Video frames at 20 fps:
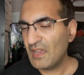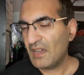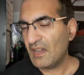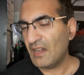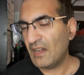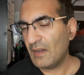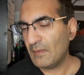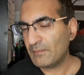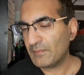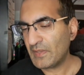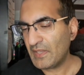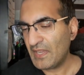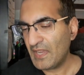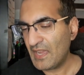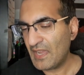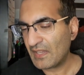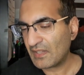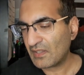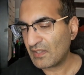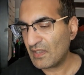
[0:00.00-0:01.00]
It
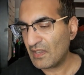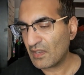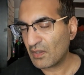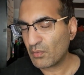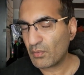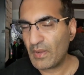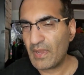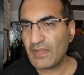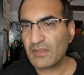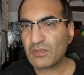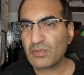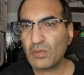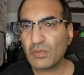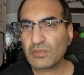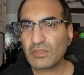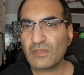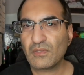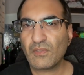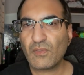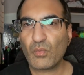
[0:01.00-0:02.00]
had a grand
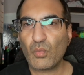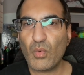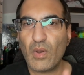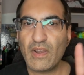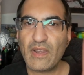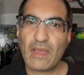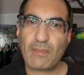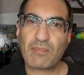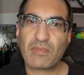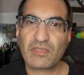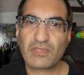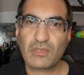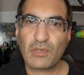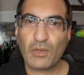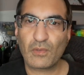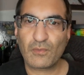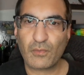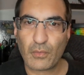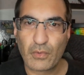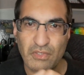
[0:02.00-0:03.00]
total of 1
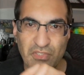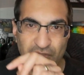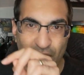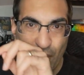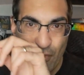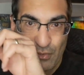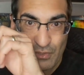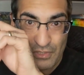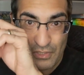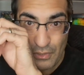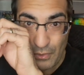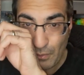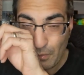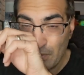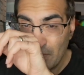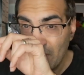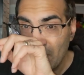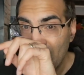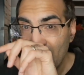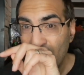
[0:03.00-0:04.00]
episode for its
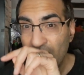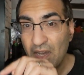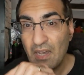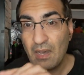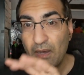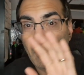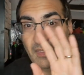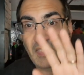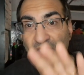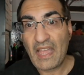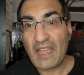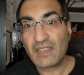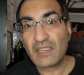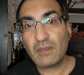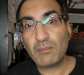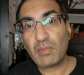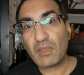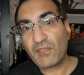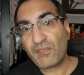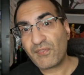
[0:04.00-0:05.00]
cartoon. That
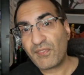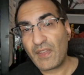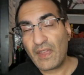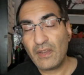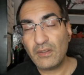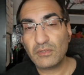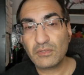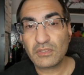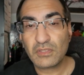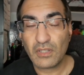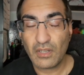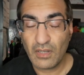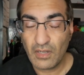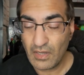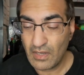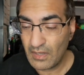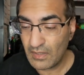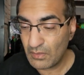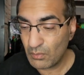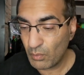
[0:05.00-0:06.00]
can be found
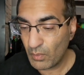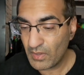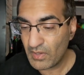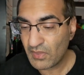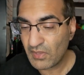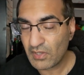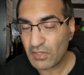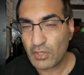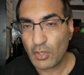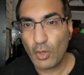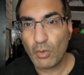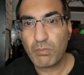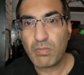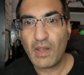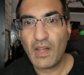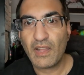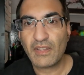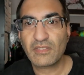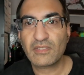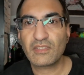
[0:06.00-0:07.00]
on one of the
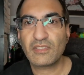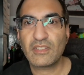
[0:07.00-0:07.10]
GoBots